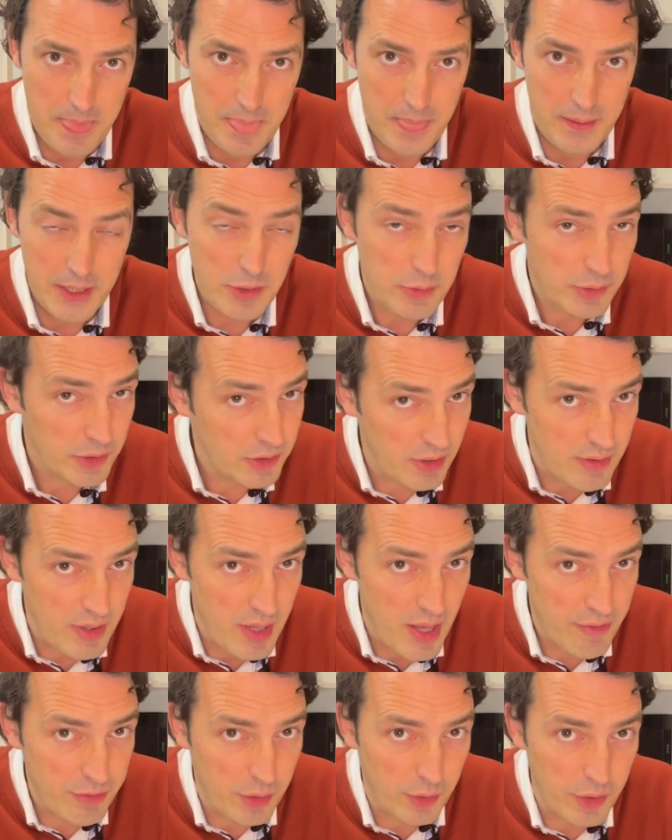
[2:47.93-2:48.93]
Interest rates
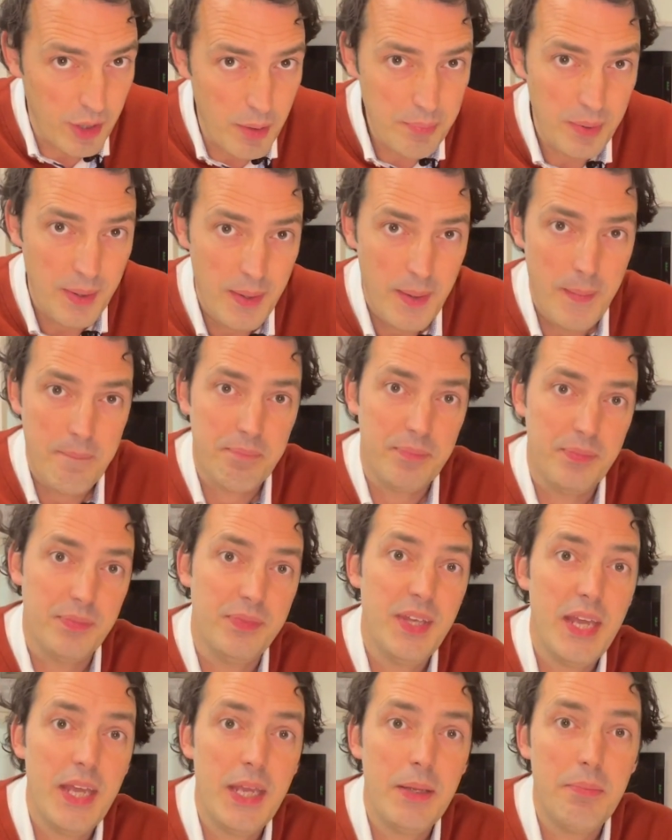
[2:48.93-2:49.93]
have gone up.
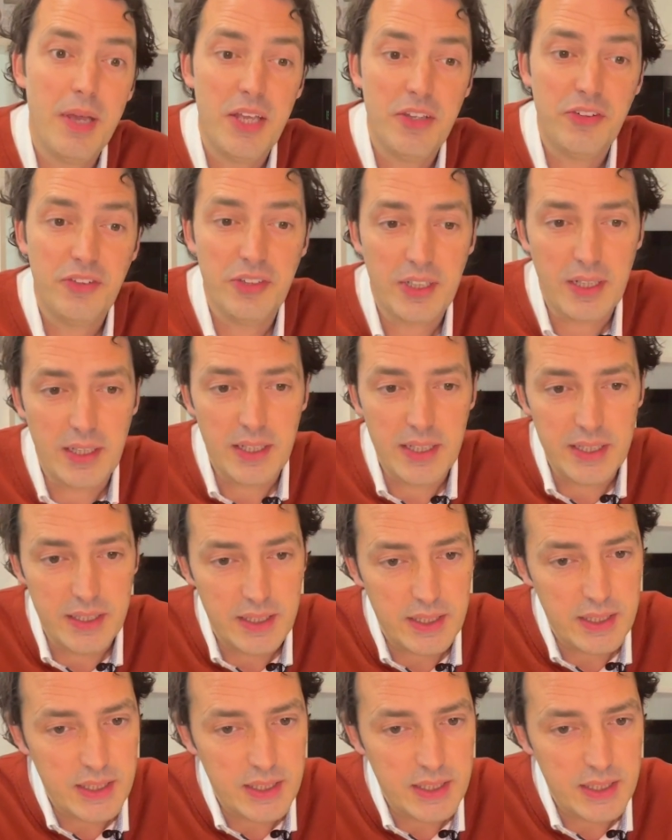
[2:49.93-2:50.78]
They basically